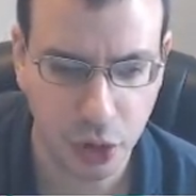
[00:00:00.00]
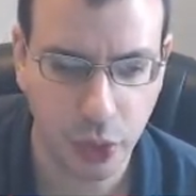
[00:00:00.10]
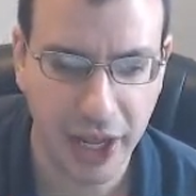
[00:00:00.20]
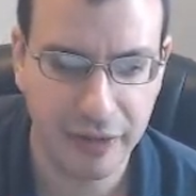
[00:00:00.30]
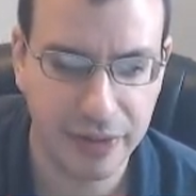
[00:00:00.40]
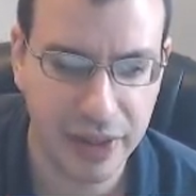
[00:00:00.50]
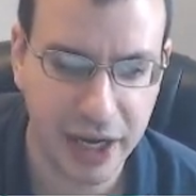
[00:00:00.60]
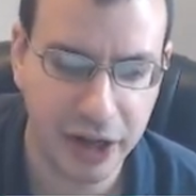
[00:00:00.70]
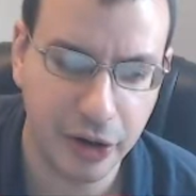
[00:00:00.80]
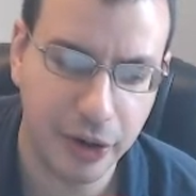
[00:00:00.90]
We have
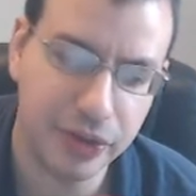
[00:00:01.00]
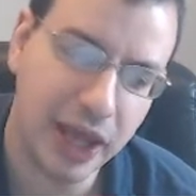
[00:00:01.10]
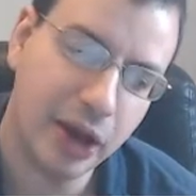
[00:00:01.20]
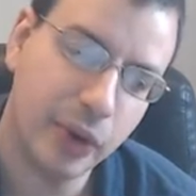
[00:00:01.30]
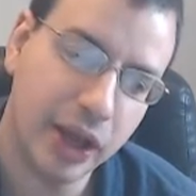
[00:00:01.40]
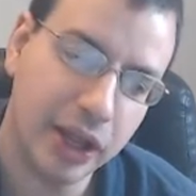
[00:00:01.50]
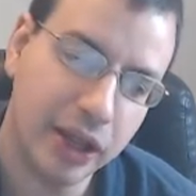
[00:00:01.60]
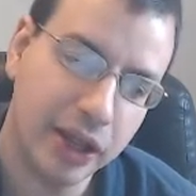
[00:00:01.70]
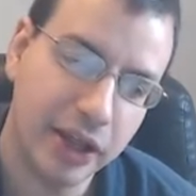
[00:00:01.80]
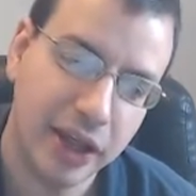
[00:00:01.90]
theta going that way.
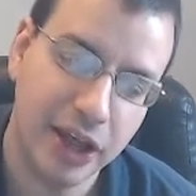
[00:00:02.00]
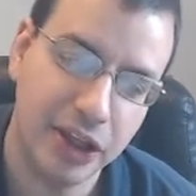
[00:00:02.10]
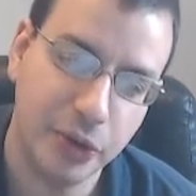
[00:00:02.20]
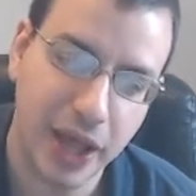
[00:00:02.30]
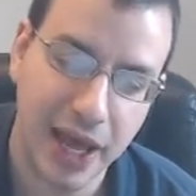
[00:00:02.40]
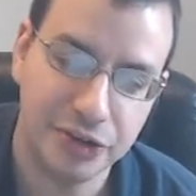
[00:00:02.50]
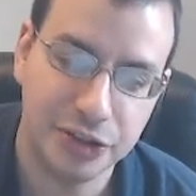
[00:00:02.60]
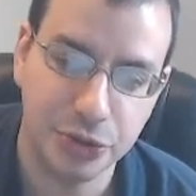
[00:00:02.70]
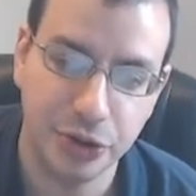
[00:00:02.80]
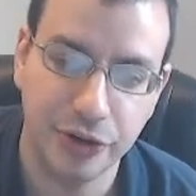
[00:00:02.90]
And then we have
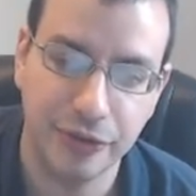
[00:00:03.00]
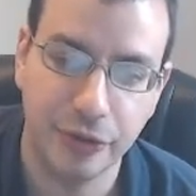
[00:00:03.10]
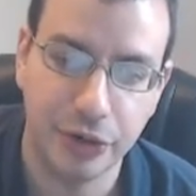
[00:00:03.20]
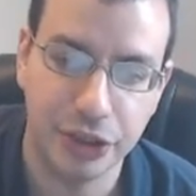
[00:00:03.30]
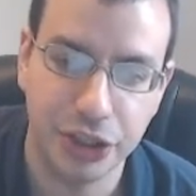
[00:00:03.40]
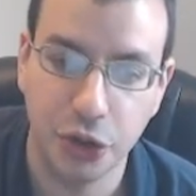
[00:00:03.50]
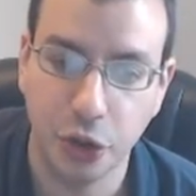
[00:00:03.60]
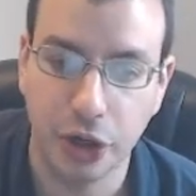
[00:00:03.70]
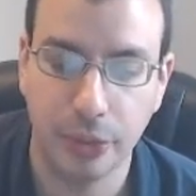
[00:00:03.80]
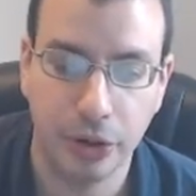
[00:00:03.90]
some sort of force
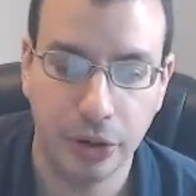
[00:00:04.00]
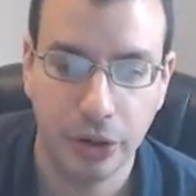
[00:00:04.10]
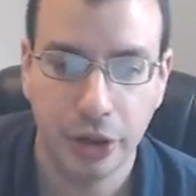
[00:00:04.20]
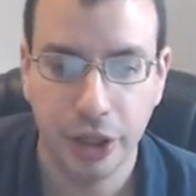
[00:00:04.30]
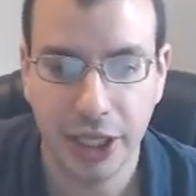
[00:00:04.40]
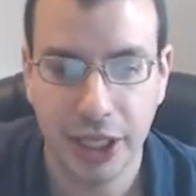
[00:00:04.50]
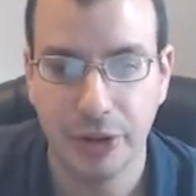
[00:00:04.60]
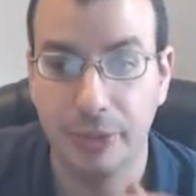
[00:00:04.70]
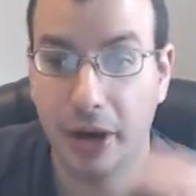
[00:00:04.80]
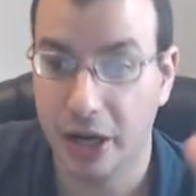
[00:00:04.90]
normal
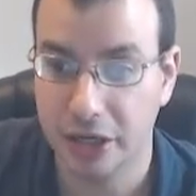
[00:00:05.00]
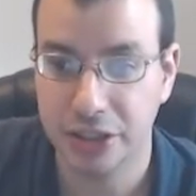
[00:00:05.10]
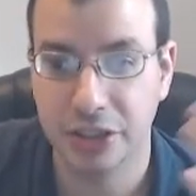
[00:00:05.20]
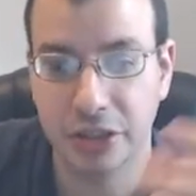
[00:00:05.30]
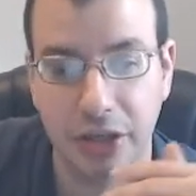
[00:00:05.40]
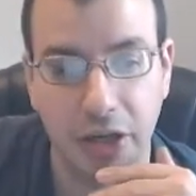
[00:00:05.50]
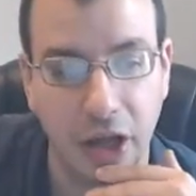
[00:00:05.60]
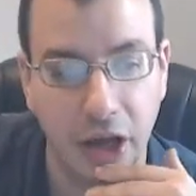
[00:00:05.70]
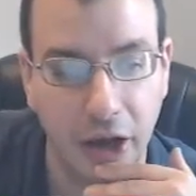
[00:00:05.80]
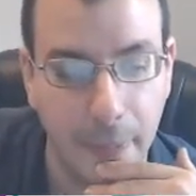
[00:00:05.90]
keeping the box
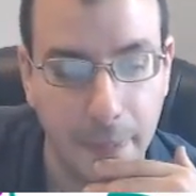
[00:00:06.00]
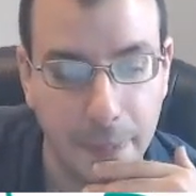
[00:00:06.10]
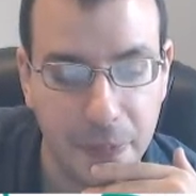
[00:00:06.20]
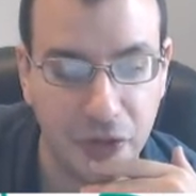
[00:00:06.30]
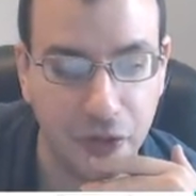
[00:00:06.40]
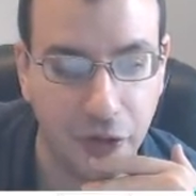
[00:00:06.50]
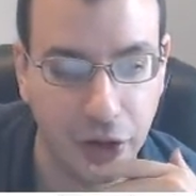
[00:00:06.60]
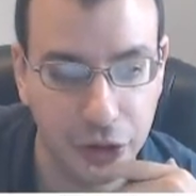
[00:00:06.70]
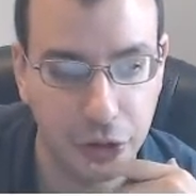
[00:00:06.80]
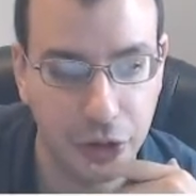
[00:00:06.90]
um, from
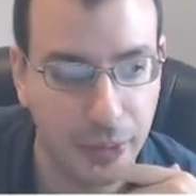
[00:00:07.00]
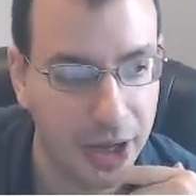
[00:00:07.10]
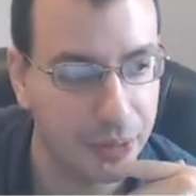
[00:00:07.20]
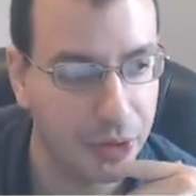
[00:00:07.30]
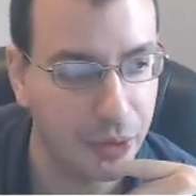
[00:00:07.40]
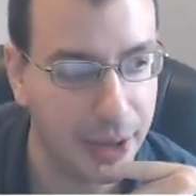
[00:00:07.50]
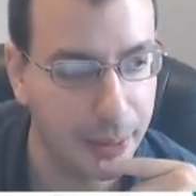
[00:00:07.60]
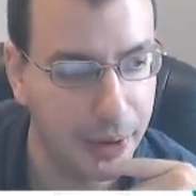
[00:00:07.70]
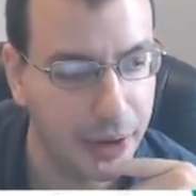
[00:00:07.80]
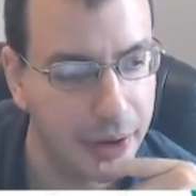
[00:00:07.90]
falling to the bottom of the ramp.